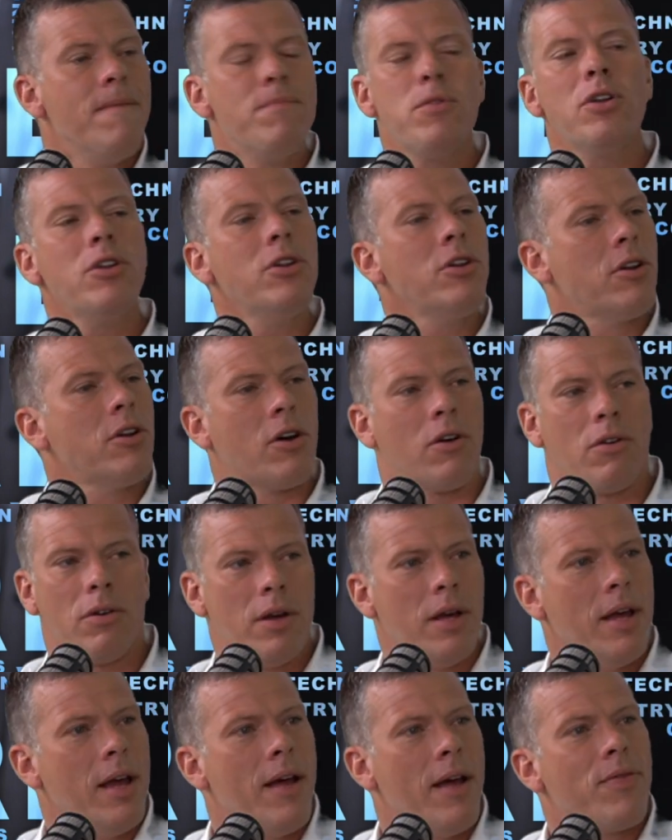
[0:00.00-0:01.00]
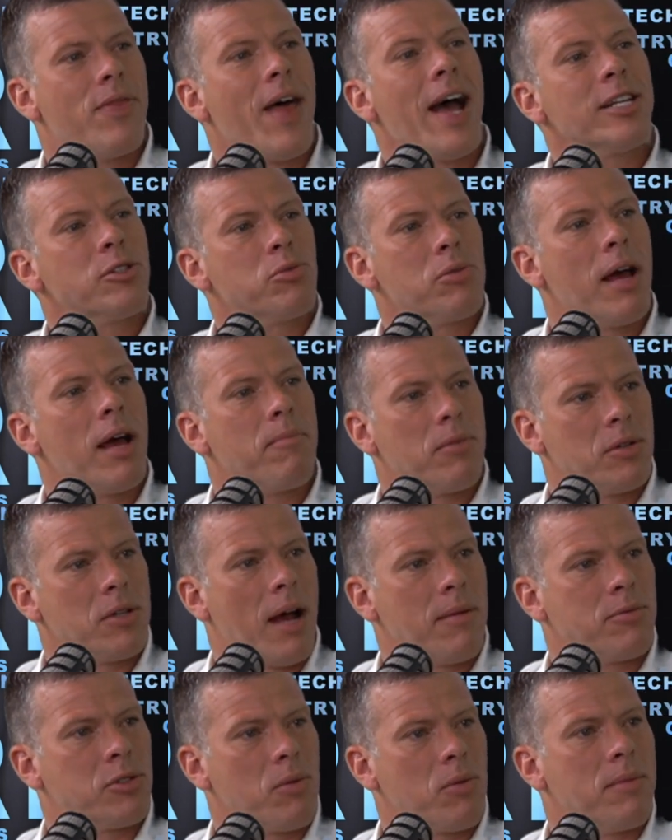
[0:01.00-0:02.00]
No. That's what
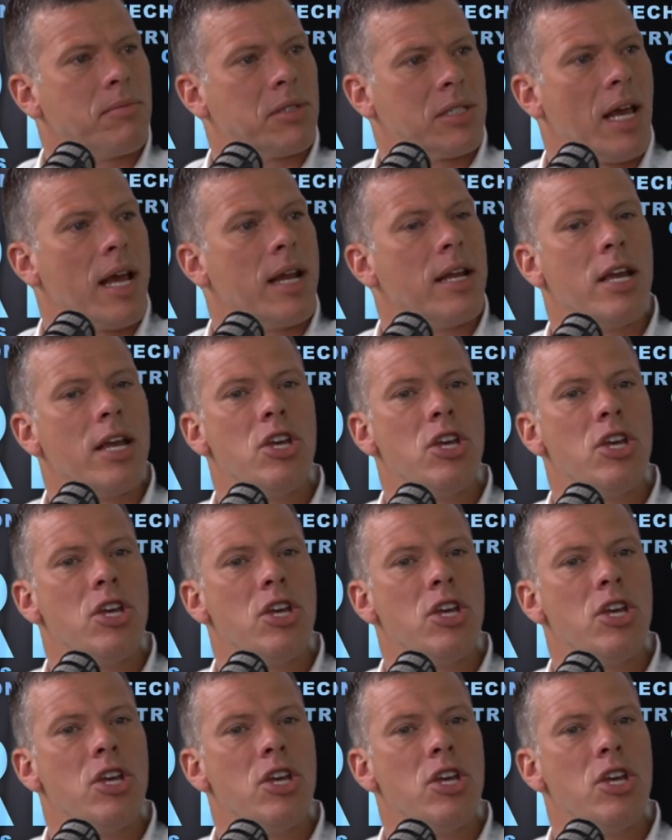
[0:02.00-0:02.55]
I'm saying.